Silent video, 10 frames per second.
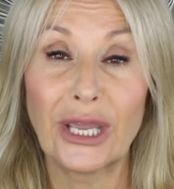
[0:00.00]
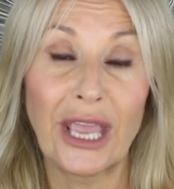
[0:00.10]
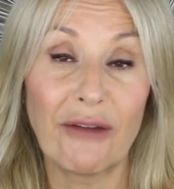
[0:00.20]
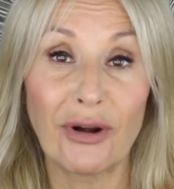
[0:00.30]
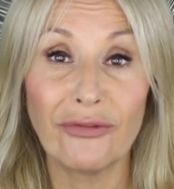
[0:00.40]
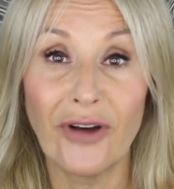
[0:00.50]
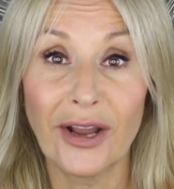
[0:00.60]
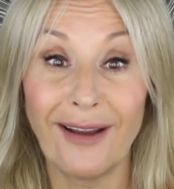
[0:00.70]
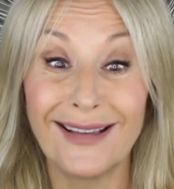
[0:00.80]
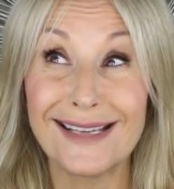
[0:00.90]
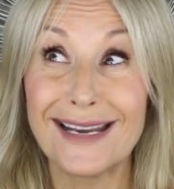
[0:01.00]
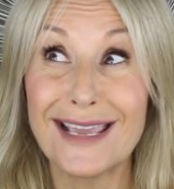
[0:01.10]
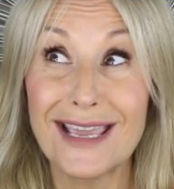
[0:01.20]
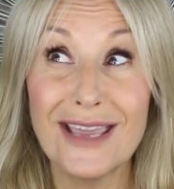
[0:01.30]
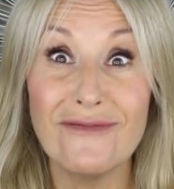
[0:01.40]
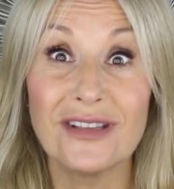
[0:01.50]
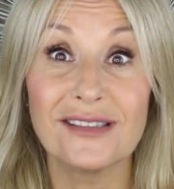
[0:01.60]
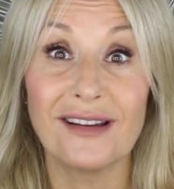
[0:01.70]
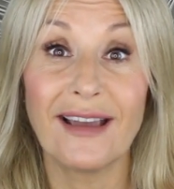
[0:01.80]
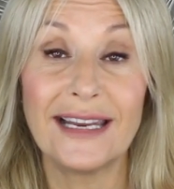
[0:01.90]
it could get rid of fine lines, and
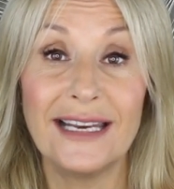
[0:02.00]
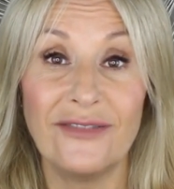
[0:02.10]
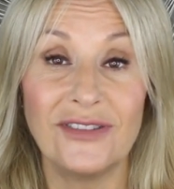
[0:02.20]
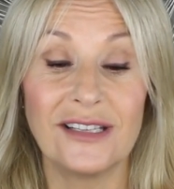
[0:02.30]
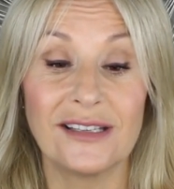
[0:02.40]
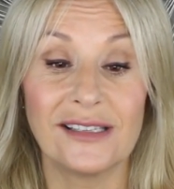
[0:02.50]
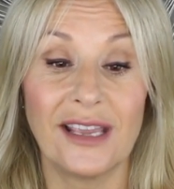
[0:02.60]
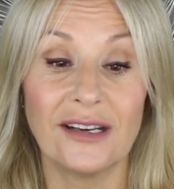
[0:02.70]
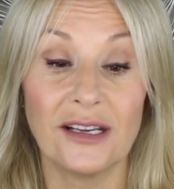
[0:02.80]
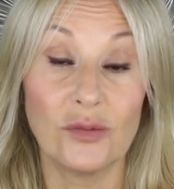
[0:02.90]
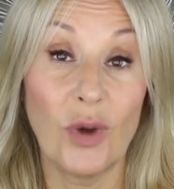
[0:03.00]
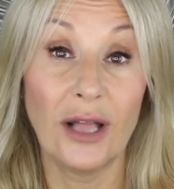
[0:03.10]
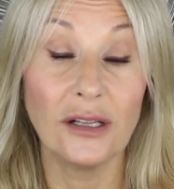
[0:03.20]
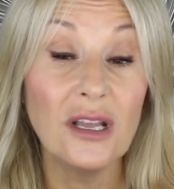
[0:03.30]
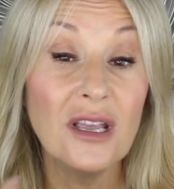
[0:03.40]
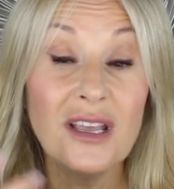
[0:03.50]
even slightly lifted the skin as well.